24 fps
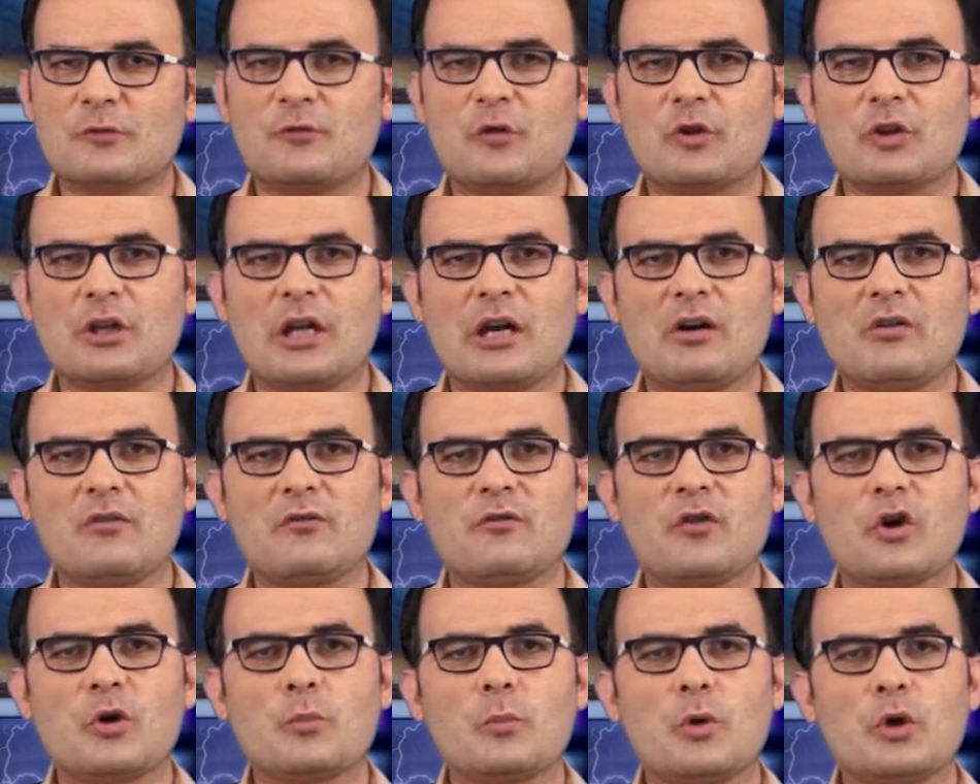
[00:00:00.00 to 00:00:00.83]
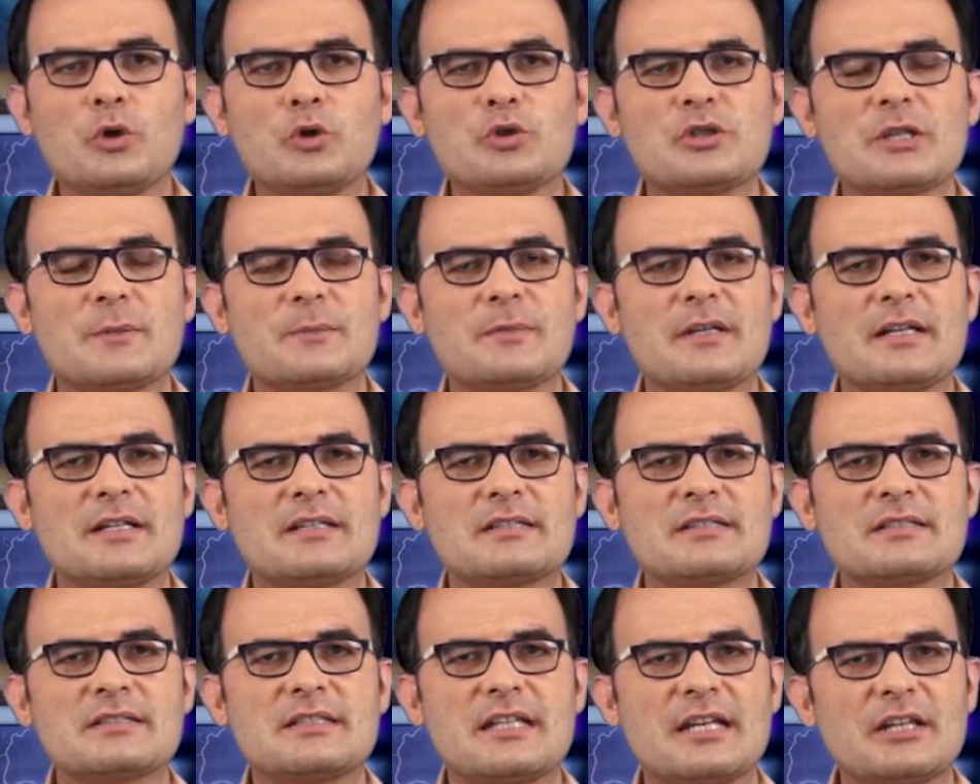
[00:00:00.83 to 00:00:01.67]
all for now. For more news updates,
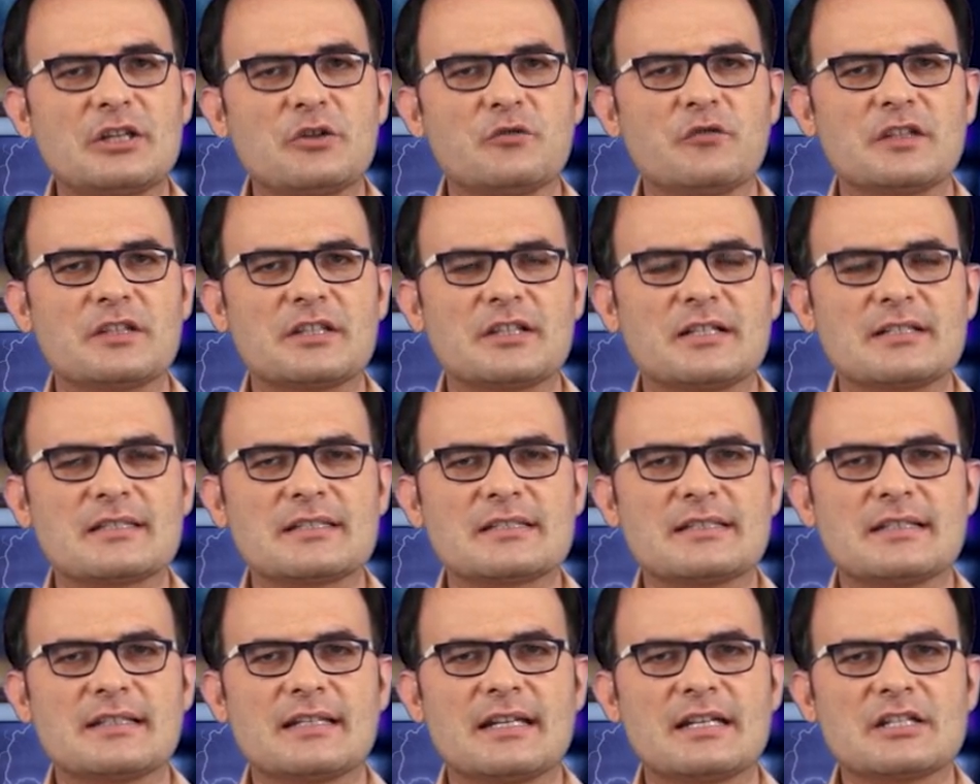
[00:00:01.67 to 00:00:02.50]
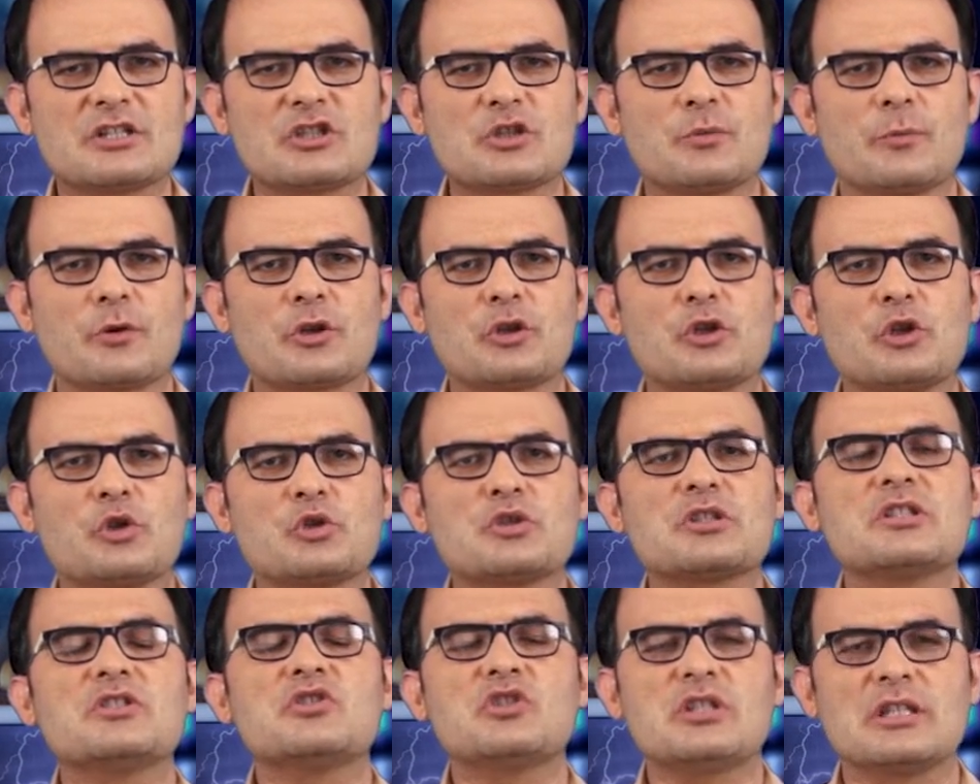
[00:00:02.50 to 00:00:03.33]
stay tuned with us. It's Tomorrow
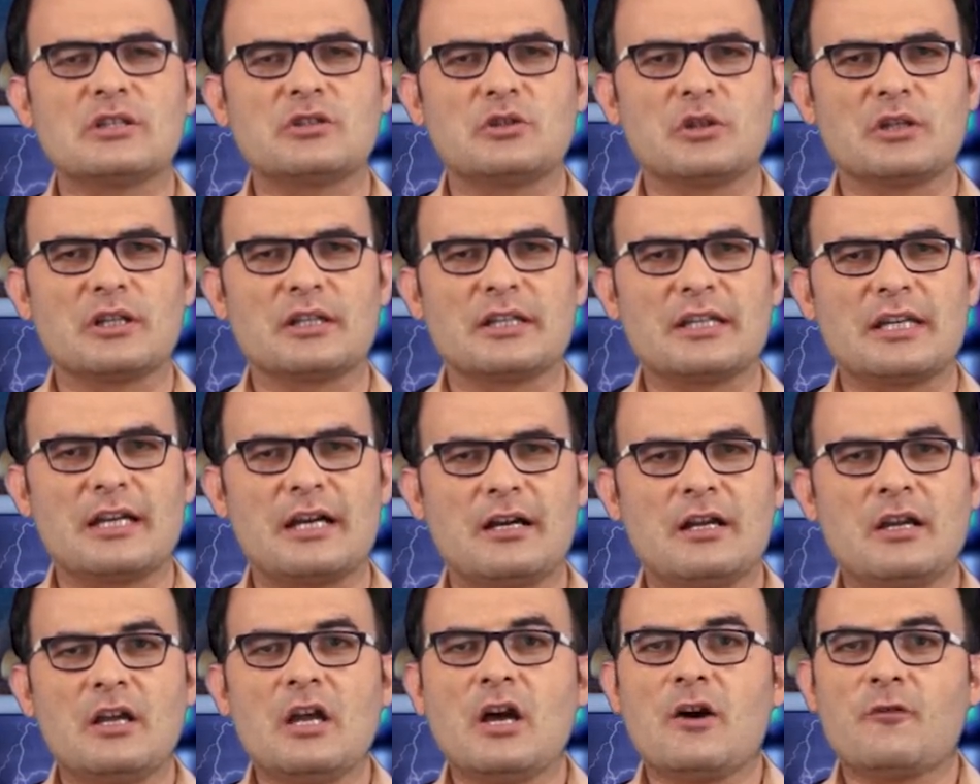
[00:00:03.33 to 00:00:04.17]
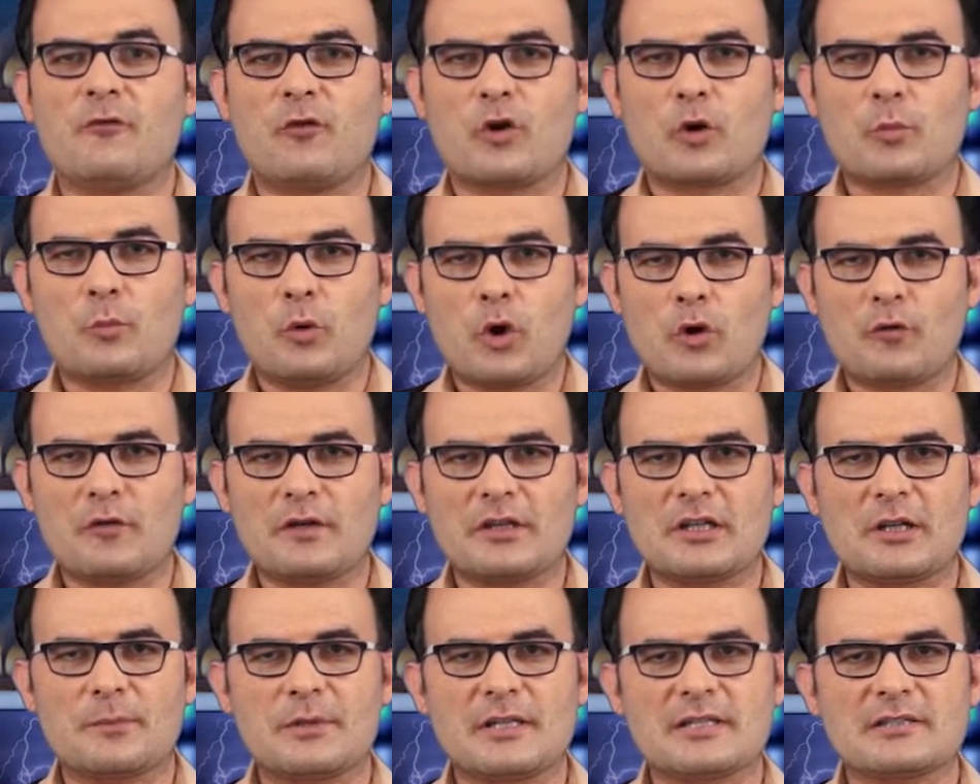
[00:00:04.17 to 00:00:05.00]
News, Jit Dolakia. For more
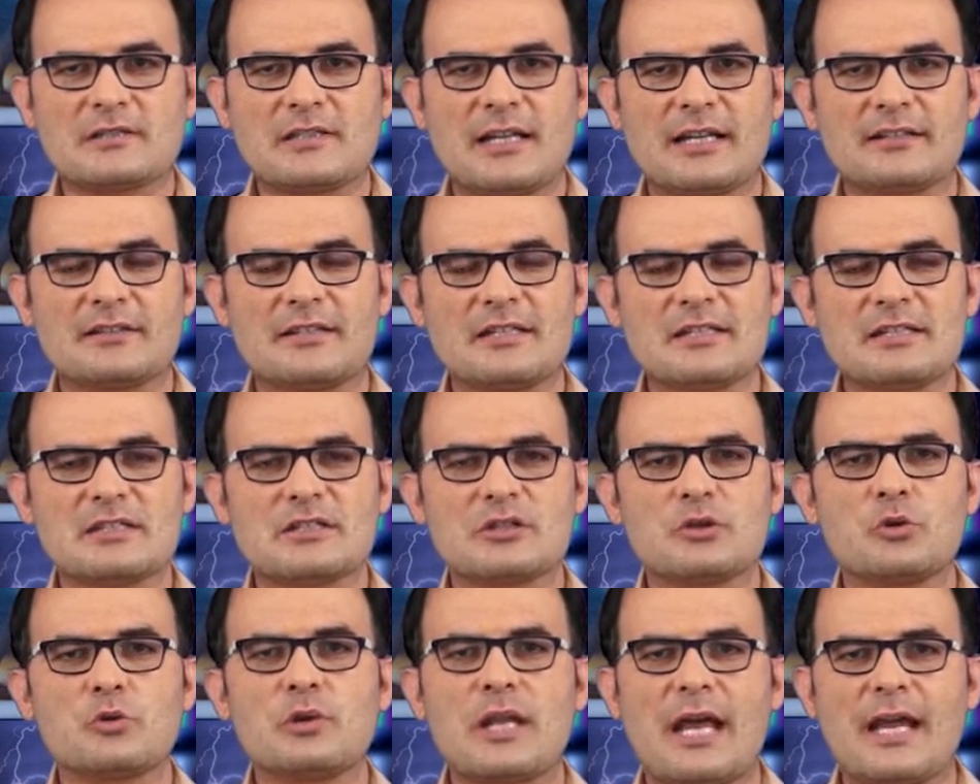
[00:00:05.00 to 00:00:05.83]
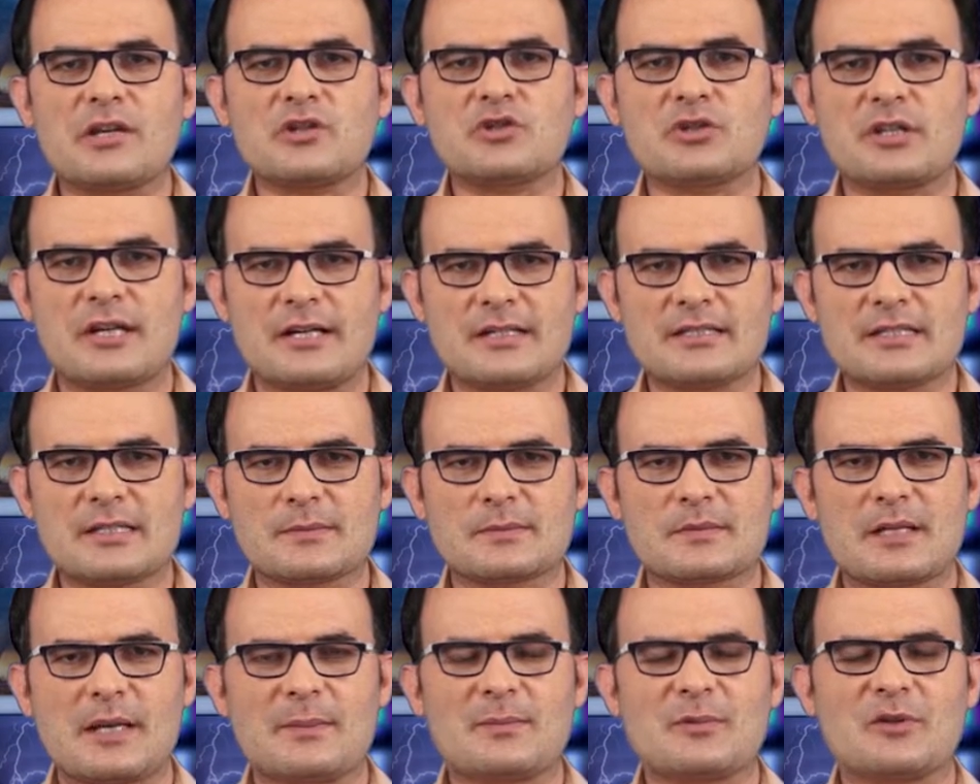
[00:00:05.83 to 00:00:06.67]
weather updates like this, do like, share and
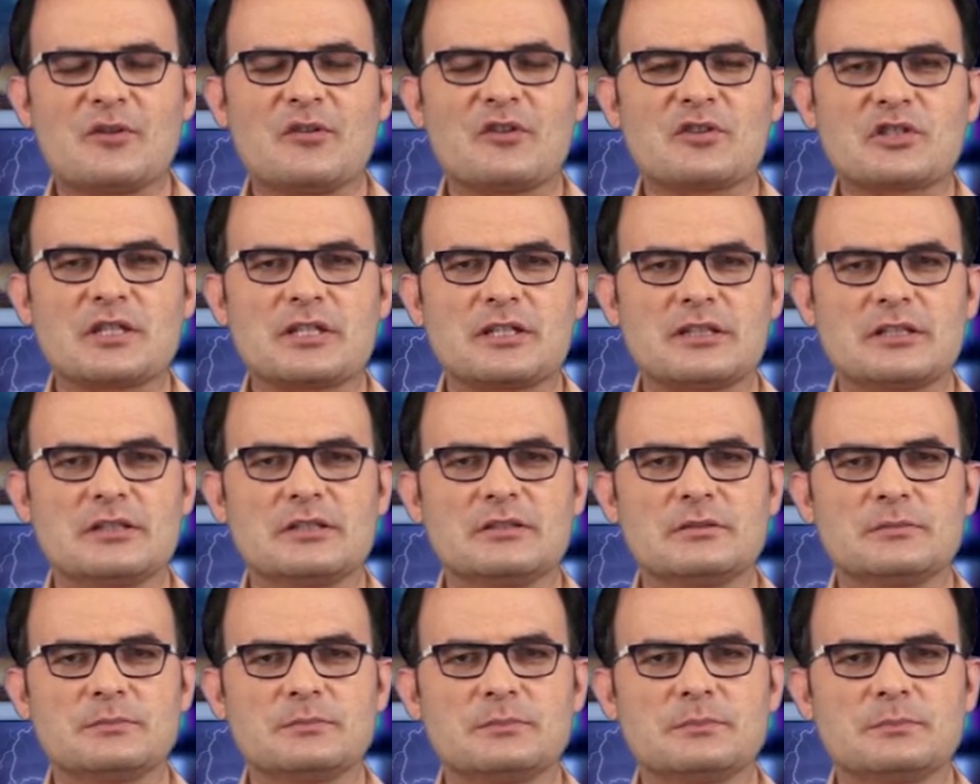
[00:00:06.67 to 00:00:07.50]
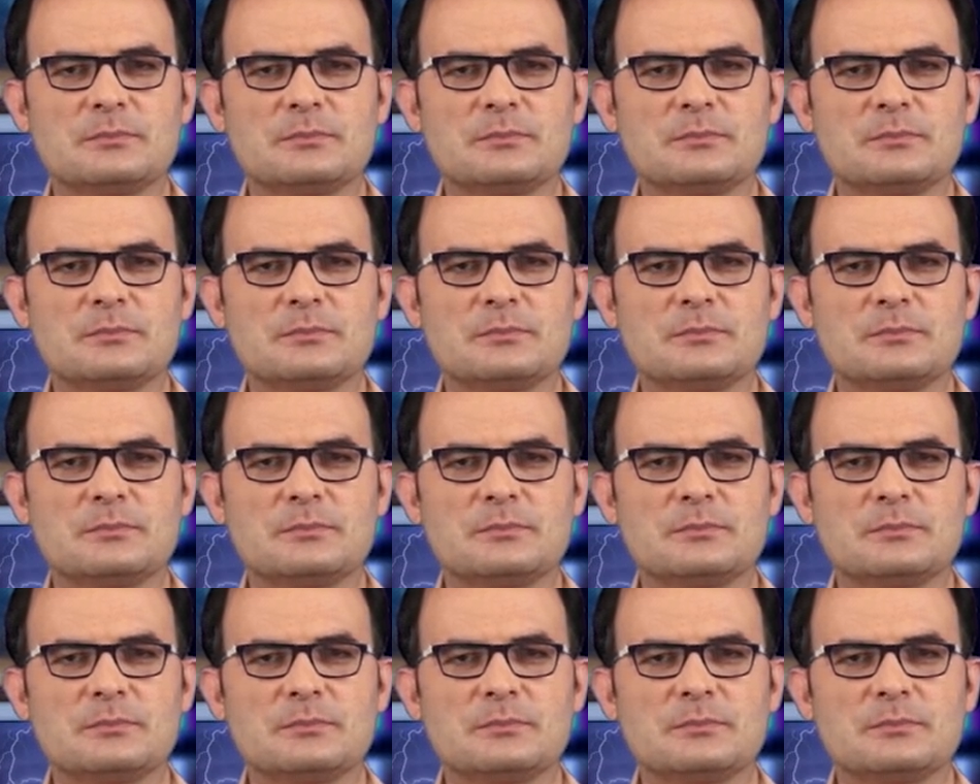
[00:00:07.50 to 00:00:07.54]
subscribe to our channel.